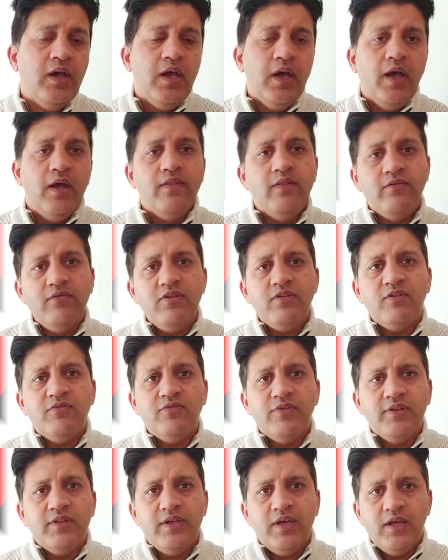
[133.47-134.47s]
And the reason
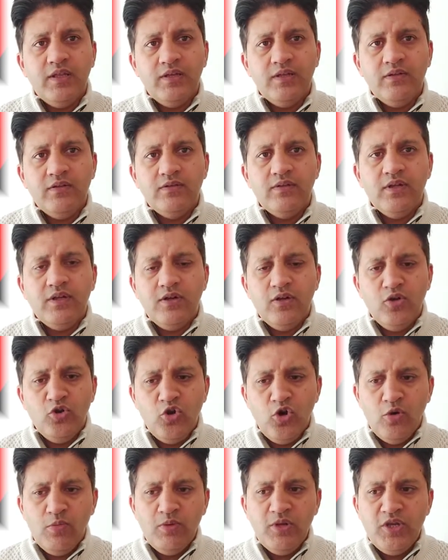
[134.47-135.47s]
for that is that
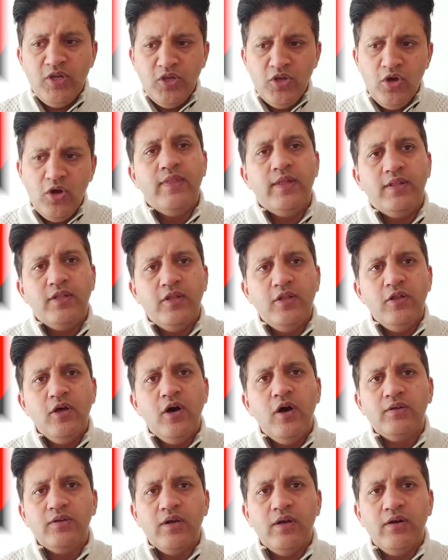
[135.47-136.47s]
normally the
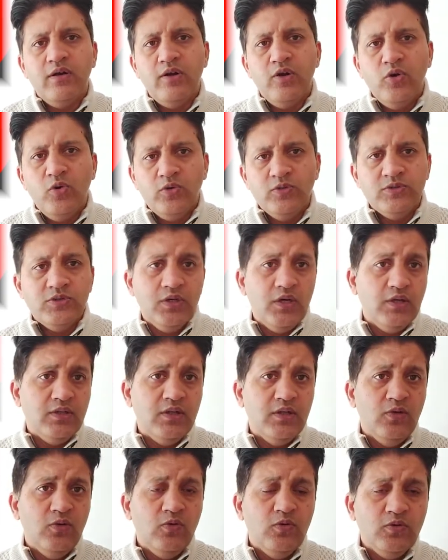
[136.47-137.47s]
non-current loans are
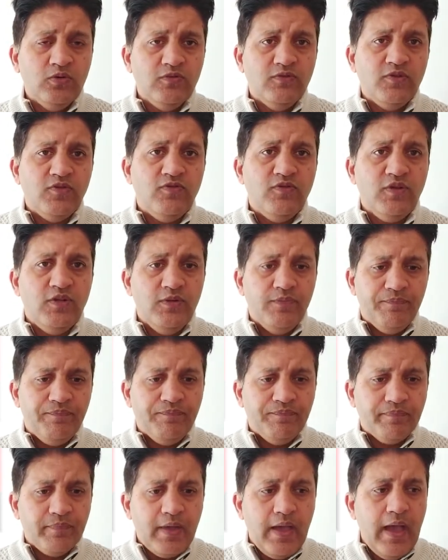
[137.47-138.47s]
the loans which we
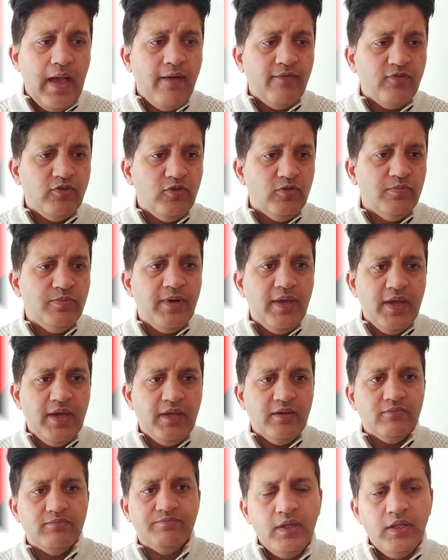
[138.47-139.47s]
have to
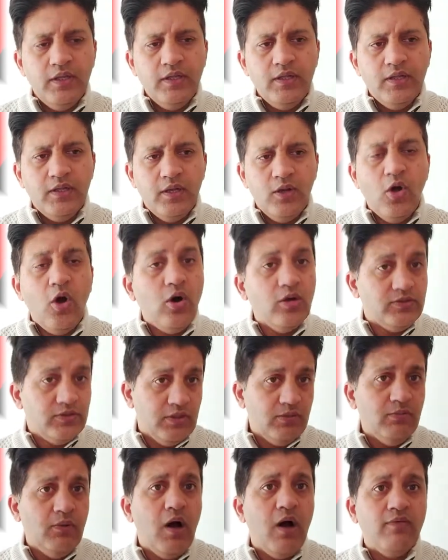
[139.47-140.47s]
pay in the long
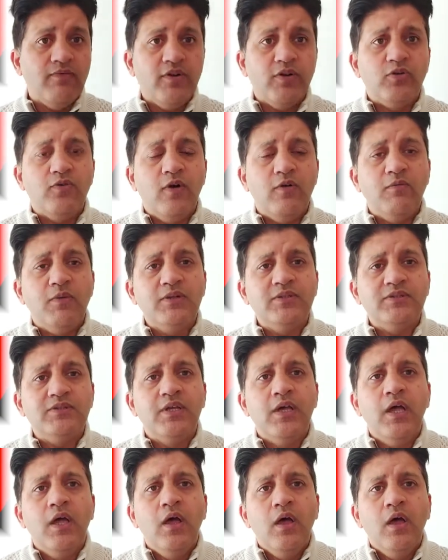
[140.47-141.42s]
term after 12 months.